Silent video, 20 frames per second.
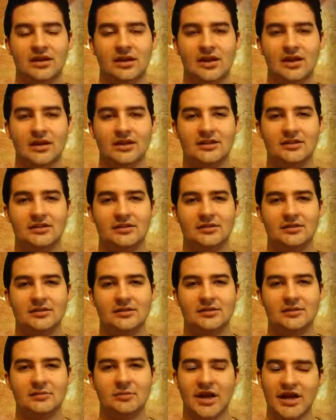And
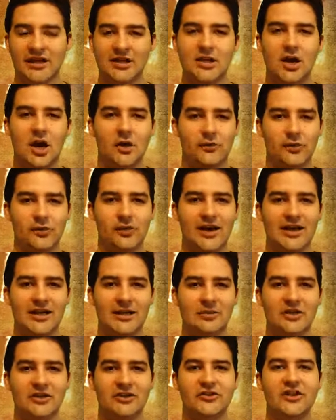many of our
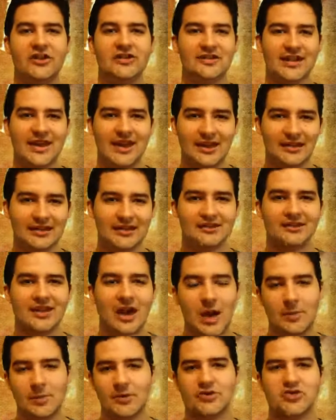enemies, they take this
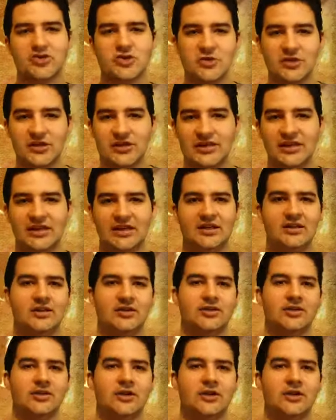opportunity